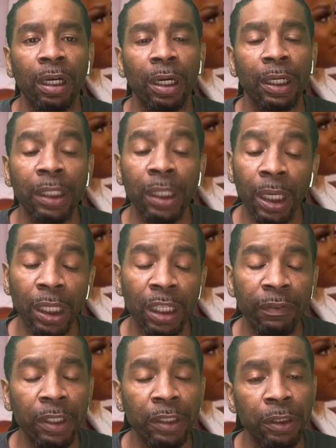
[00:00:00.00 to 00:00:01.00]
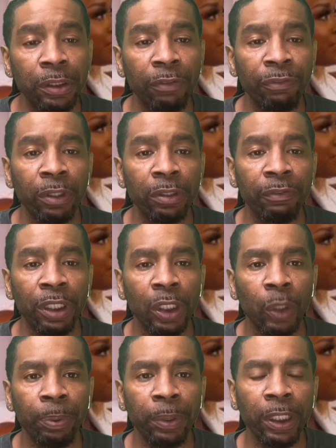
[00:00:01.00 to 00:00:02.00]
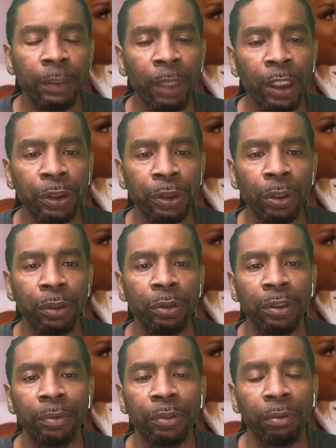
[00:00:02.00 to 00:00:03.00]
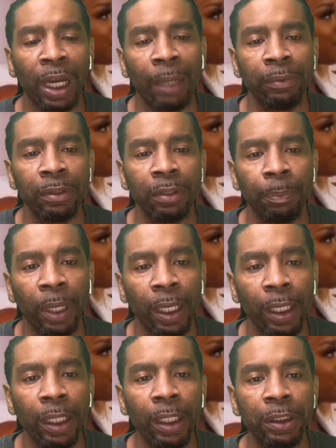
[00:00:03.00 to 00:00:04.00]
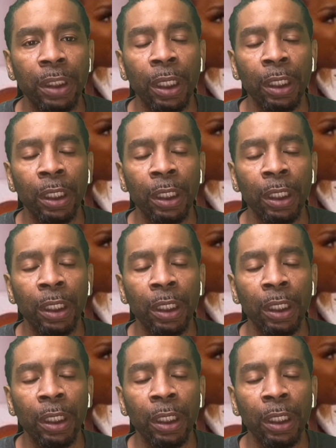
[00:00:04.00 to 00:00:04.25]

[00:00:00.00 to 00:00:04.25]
again, if this is your first video, please make sure to subscribe to the page.